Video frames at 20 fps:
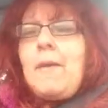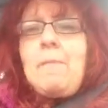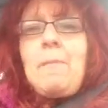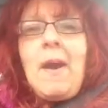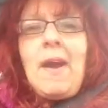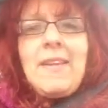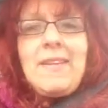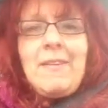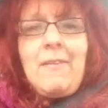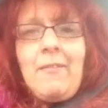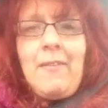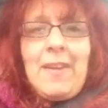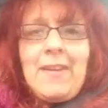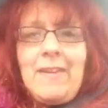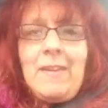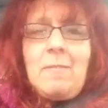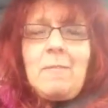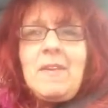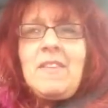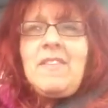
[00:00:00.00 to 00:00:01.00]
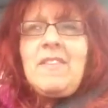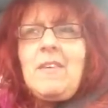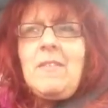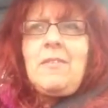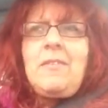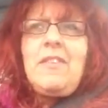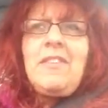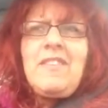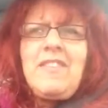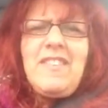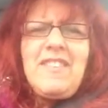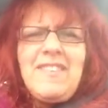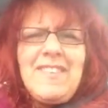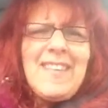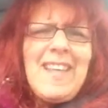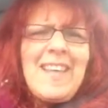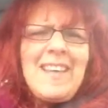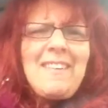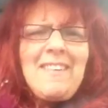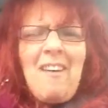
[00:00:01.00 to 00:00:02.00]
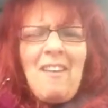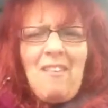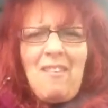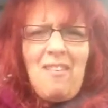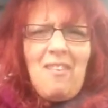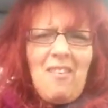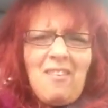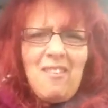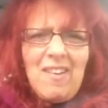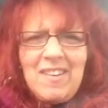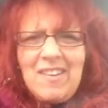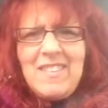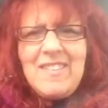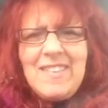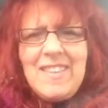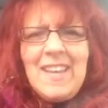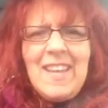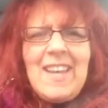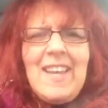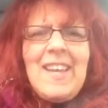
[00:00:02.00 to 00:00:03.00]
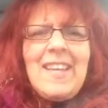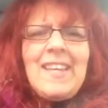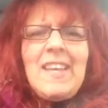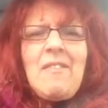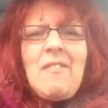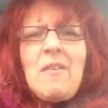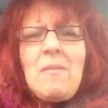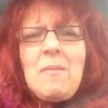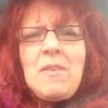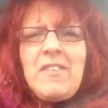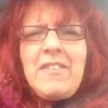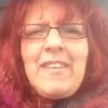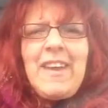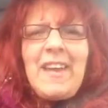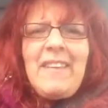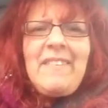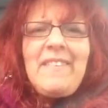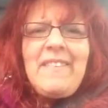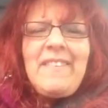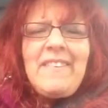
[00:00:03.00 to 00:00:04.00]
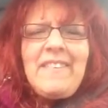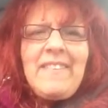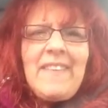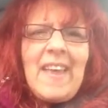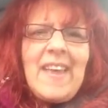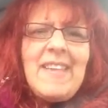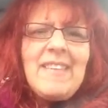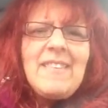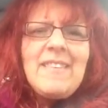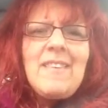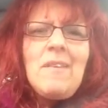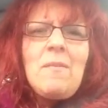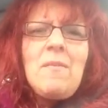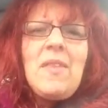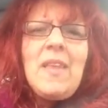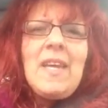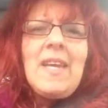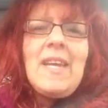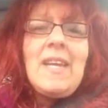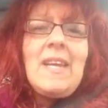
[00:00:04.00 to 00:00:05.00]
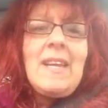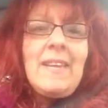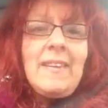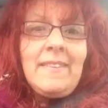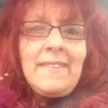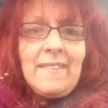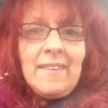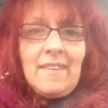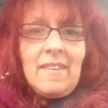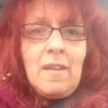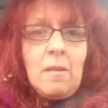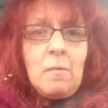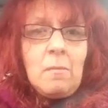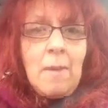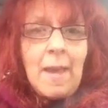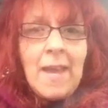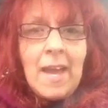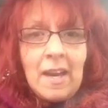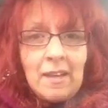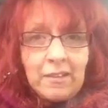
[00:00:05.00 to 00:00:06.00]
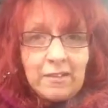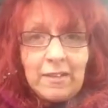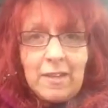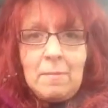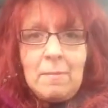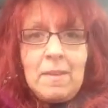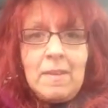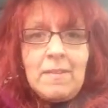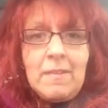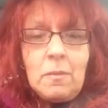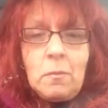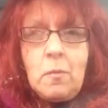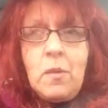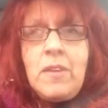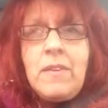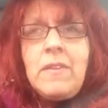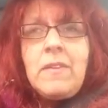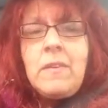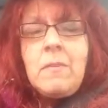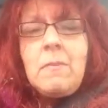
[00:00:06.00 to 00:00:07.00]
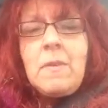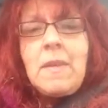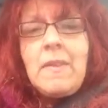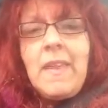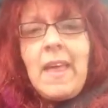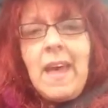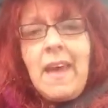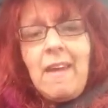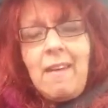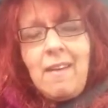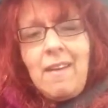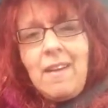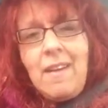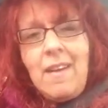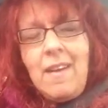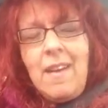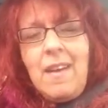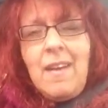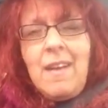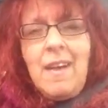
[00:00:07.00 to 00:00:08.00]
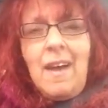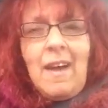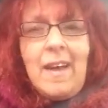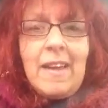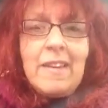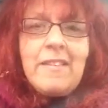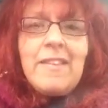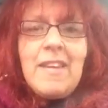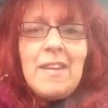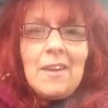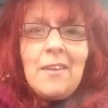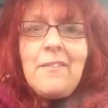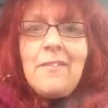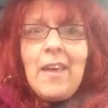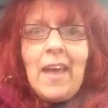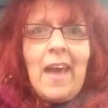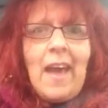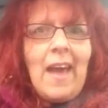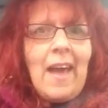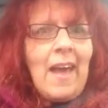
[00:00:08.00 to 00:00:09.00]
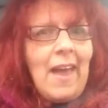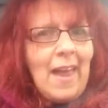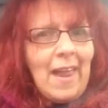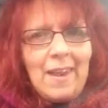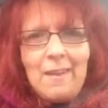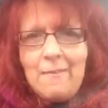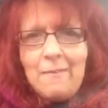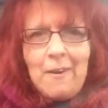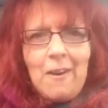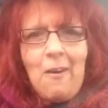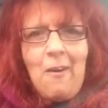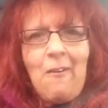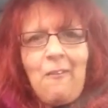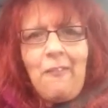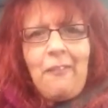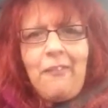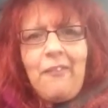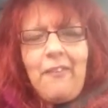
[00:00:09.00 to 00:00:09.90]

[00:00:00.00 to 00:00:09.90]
by defending myself. Just let go, Lauren. Just give them a chance to say something and listen. There may actually be some wisdom in there. I actually learned a hell of a lot.